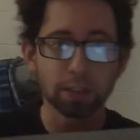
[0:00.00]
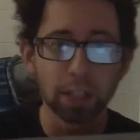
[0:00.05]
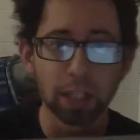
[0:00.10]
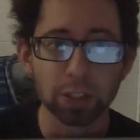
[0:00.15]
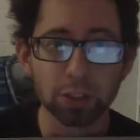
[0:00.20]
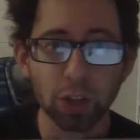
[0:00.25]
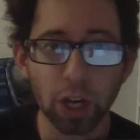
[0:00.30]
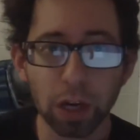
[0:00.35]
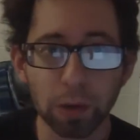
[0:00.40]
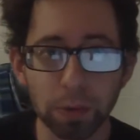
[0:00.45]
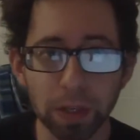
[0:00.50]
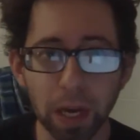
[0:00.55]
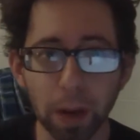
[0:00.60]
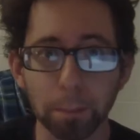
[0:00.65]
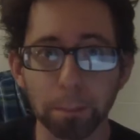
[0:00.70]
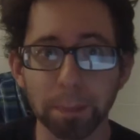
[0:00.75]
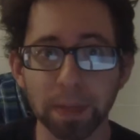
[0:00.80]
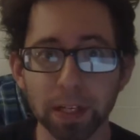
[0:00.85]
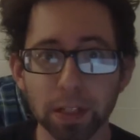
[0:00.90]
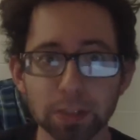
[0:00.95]
That's right, we
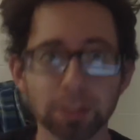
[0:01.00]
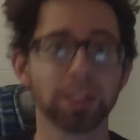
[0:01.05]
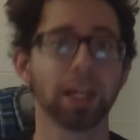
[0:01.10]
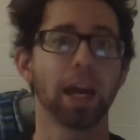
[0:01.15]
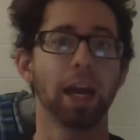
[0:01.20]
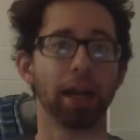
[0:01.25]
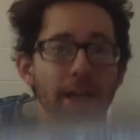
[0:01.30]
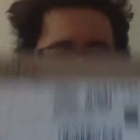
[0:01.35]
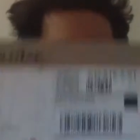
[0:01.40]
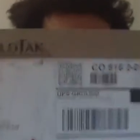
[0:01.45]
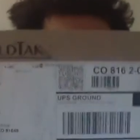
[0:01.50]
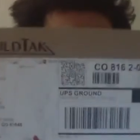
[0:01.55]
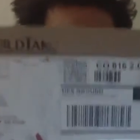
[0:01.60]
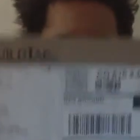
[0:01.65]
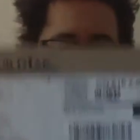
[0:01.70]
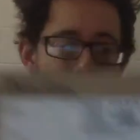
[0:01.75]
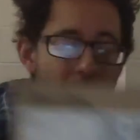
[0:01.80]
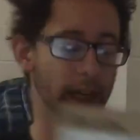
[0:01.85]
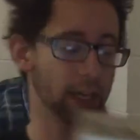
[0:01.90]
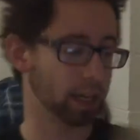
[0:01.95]
got Build Tech.
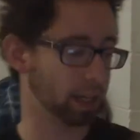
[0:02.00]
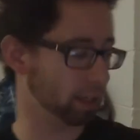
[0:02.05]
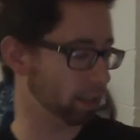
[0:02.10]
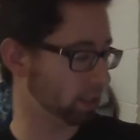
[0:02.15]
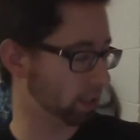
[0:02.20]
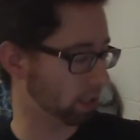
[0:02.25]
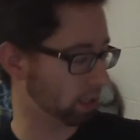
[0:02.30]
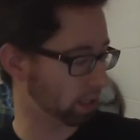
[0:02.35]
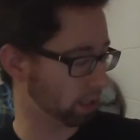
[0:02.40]
And